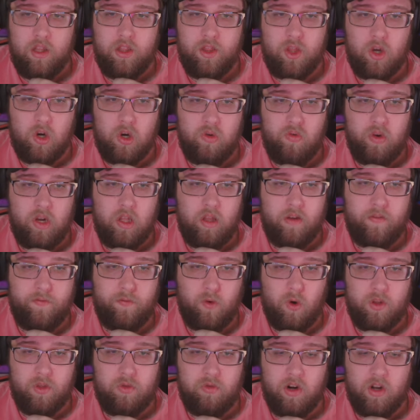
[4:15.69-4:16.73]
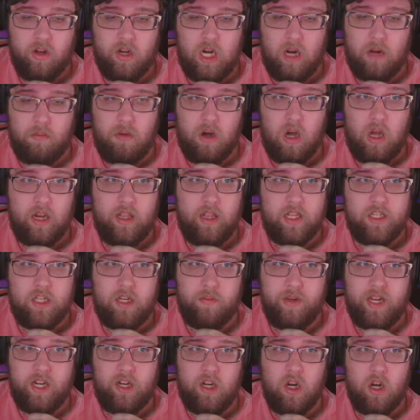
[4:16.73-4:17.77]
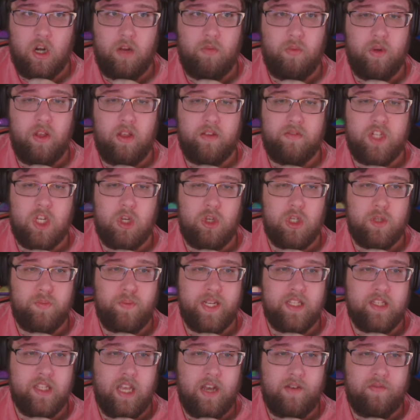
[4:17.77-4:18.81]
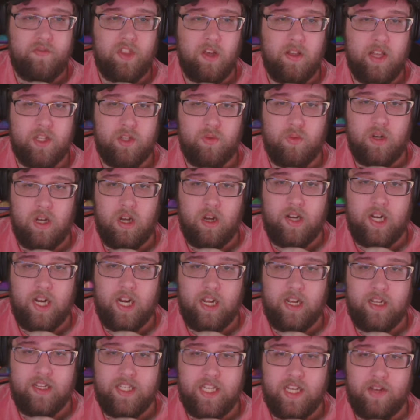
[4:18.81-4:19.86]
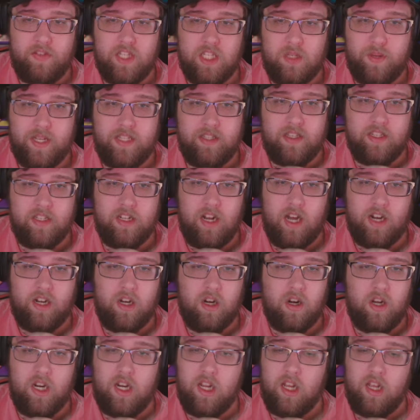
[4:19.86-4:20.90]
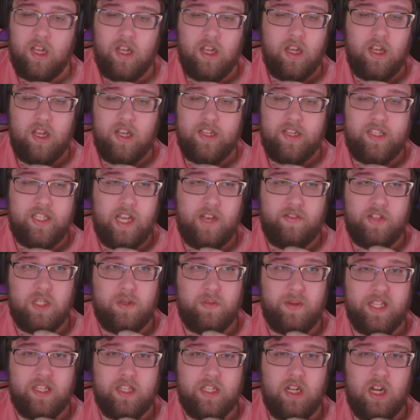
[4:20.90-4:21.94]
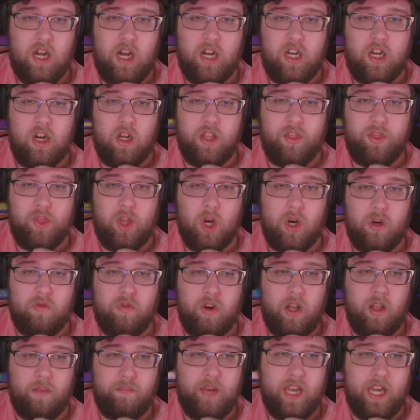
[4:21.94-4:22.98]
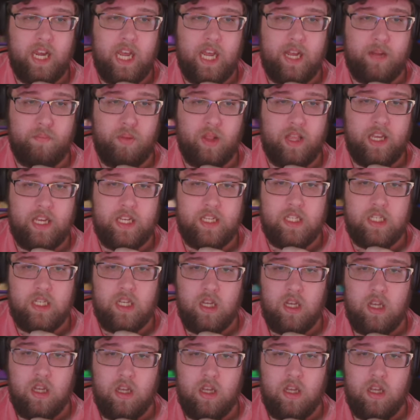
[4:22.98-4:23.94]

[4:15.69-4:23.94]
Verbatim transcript: Third reel and fourth reel. Come on. This could be good. We only have two spins left, though. That's what. Okay. Seven spins is not good. Seven spins is not good. Third rail, big hit, please.